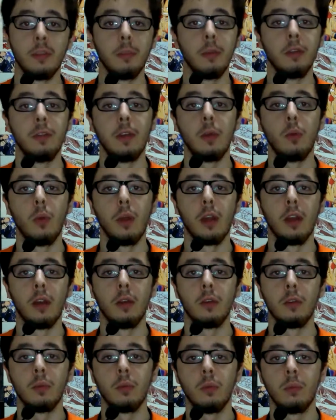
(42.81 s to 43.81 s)
the movie where
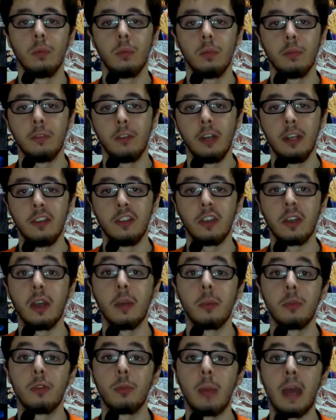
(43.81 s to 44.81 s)
Frieza
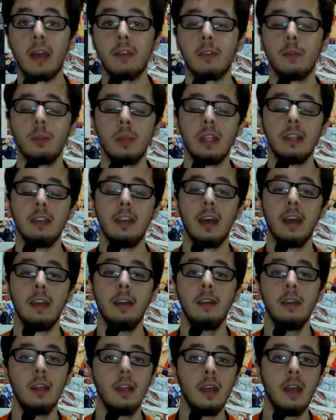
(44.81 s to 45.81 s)
comes back from the
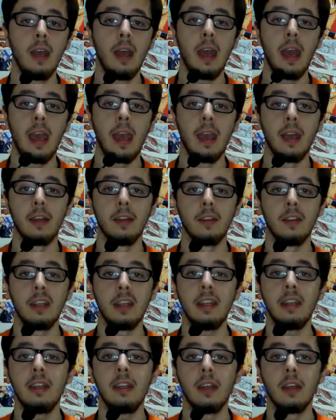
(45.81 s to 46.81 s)
dead, and
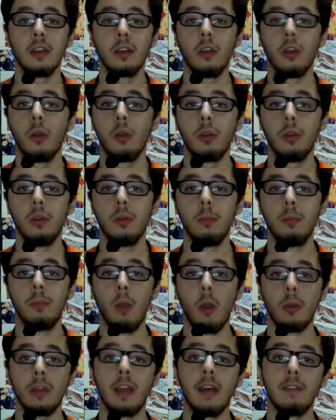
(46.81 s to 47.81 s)
he and Goku
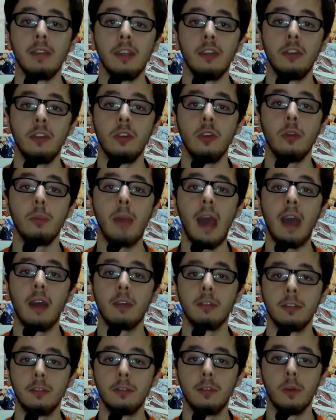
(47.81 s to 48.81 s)
both have these new
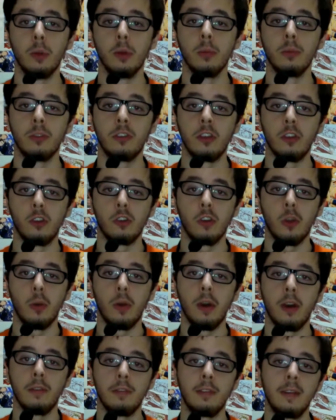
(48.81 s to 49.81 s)
powerful forms to
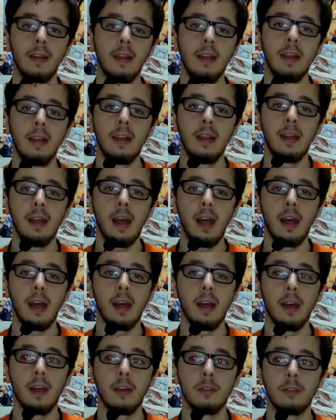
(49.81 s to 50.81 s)
show
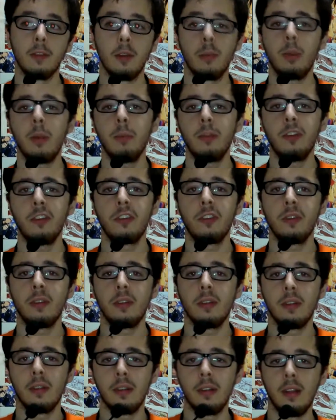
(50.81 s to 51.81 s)
off. For a premise
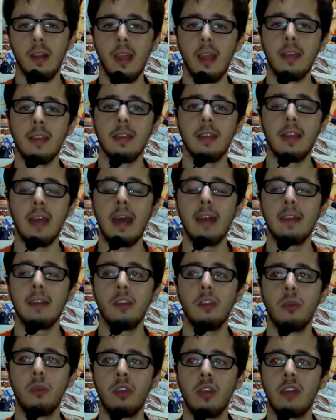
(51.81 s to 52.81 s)
like that,
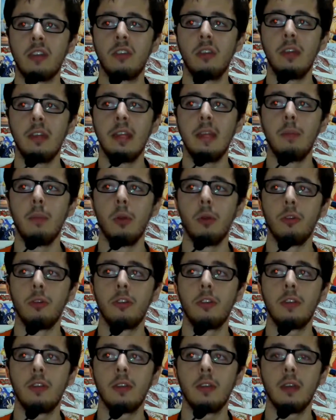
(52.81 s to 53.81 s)
this was actually the
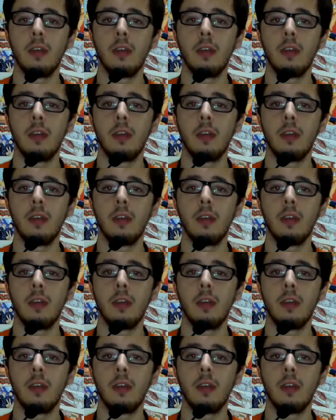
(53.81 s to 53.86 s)
most